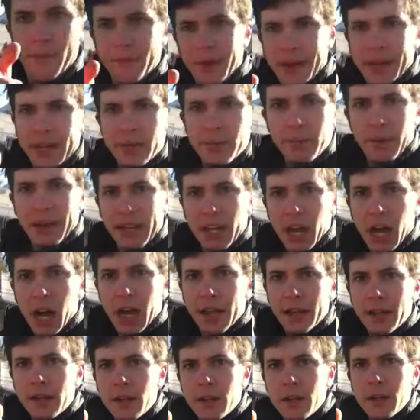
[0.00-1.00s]
have my
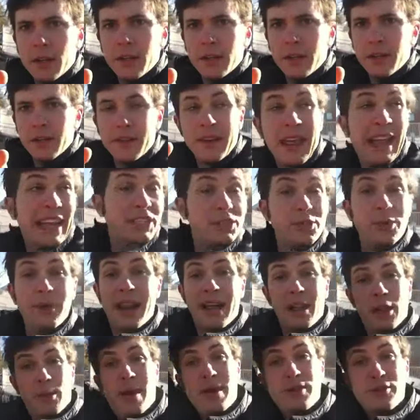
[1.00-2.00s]
gun next to
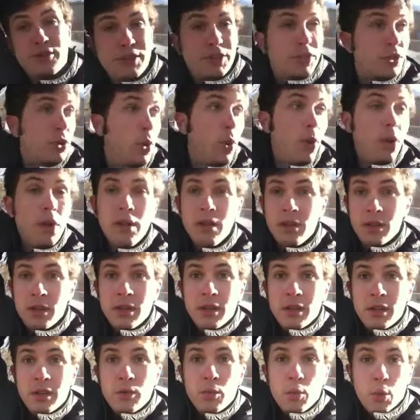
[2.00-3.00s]
an elementary school,
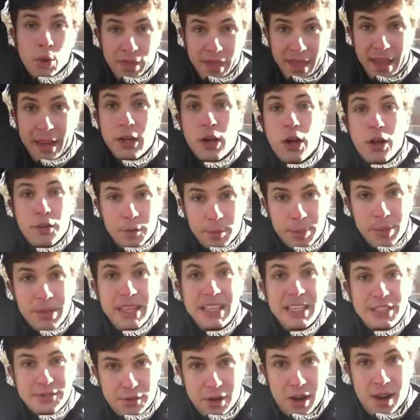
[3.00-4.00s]
where they called the
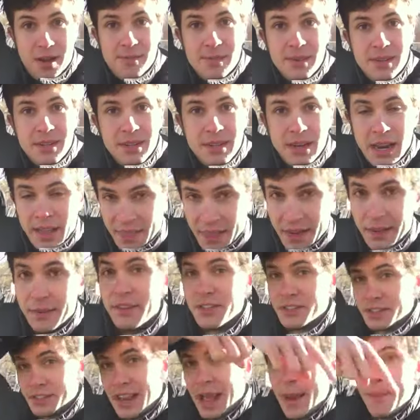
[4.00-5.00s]
police from, and then
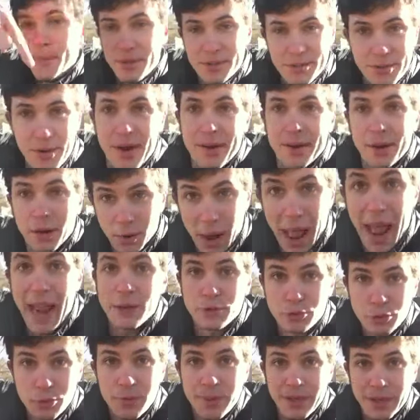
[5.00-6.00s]
the sniper surrounded our
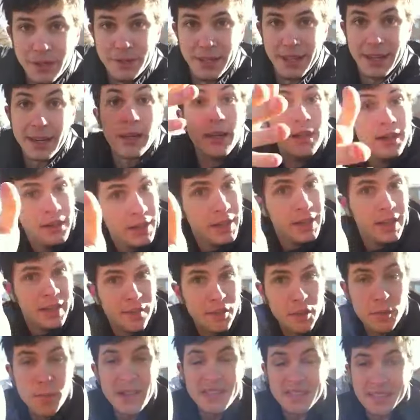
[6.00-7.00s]
actual building.
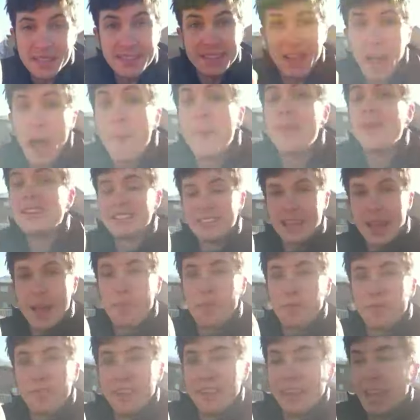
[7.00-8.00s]
If you missed the zombie
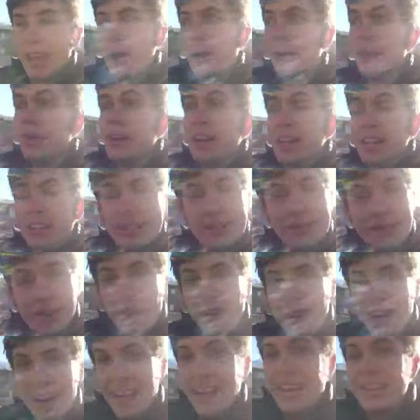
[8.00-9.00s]
sniper video, it's a
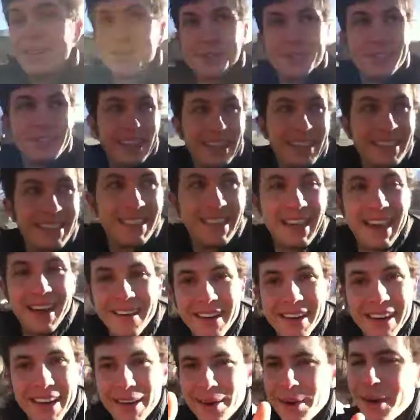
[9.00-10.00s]
very interesting
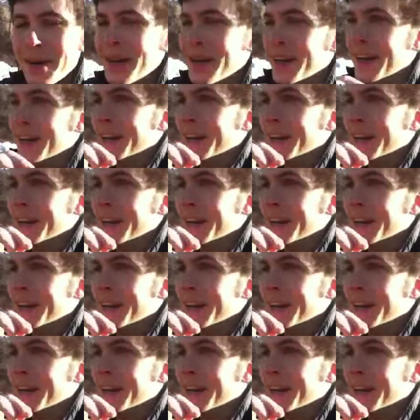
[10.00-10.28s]
scenario.